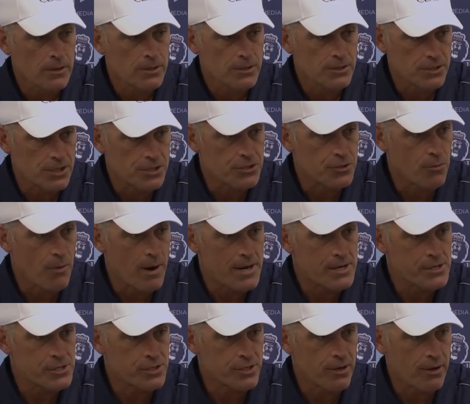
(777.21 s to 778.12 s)

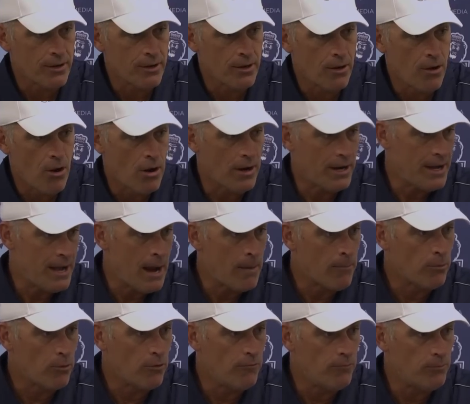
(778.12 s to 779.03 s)
situation on a
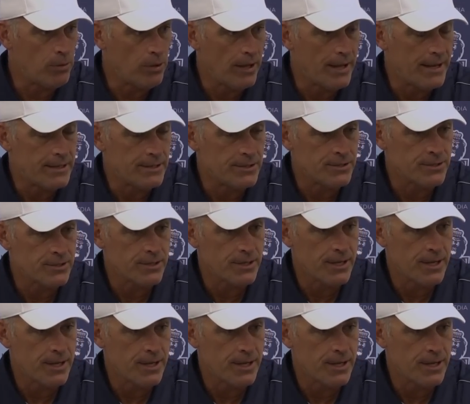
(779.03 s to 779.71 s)
number of plays.